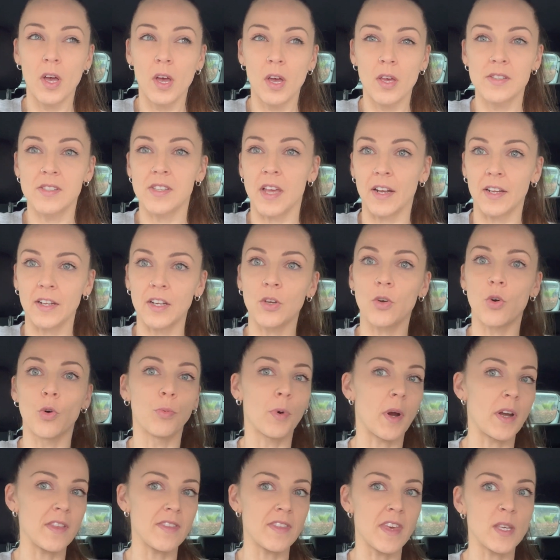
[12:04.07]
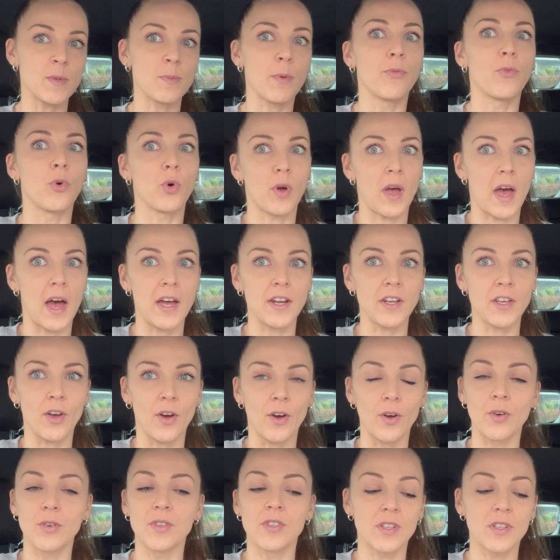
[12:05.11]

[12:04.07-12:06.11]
Started incorporating these before cardio.